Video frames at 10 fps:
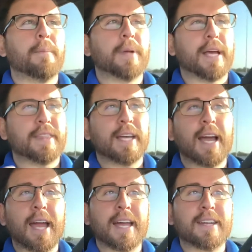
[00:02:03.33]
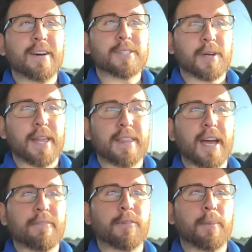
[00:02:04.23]
But I think I also had
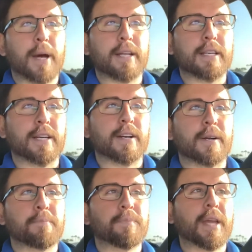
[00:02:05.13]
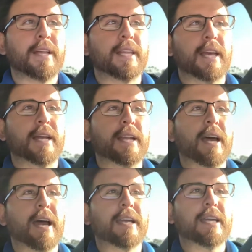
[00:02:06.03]
that for about a year, and then I